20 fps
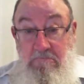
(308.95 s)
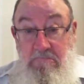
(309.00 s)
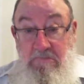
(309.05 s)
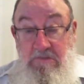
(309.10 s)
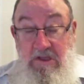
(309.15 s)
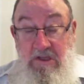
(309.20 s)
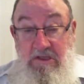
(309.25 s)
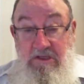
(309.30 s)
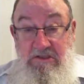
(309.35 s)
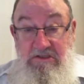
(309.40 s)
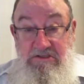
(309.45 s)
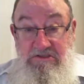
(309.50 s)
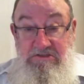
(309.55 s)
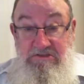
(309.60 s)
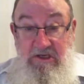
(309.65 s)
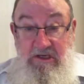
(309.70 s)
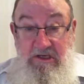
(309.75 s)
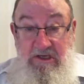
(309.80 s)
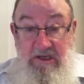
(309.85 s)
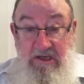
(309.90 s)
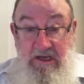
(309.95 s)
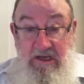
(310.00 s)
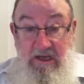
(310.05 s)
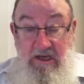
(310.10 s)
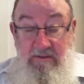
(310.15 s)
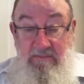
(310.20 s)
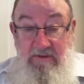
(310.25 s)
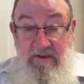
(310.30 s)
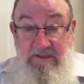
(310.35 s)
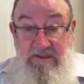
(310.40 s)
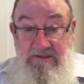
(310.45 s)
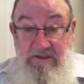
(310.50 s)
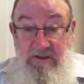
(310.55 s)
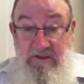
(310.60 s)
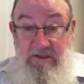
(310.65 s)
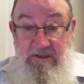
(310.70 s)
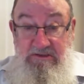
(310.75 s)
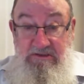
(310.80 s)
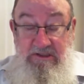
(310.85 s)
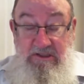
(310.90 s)
and I decided to go to bed, so
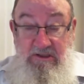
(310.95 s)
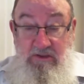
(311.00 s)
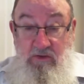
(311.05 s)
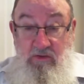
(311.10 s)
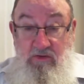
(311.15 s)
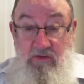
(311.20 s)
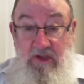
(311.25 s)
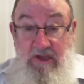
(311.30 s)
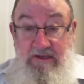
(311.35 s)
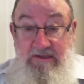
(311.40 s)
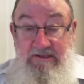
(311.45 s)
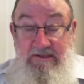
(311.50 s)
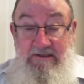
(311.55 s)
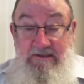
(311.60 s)
I said good night